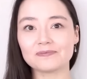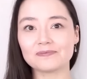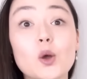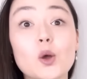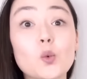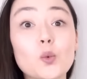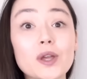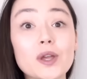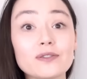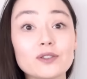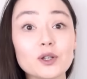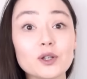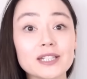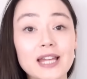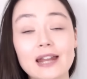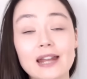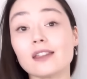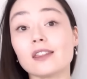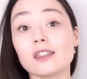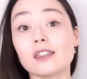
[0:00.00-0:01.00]
We've looked
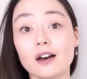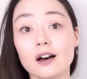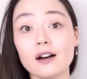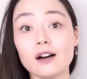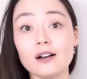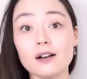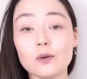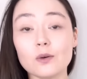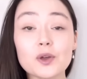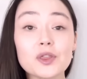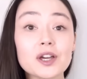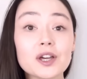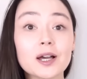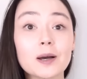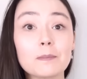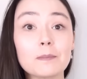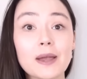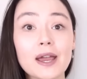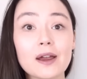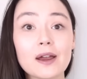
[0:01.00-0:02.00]
at the with a
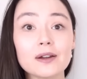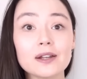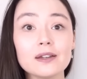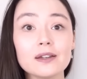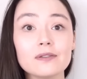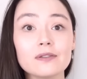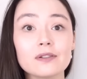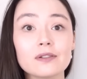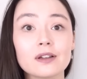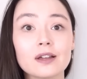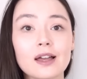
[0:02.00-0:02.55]
comparative.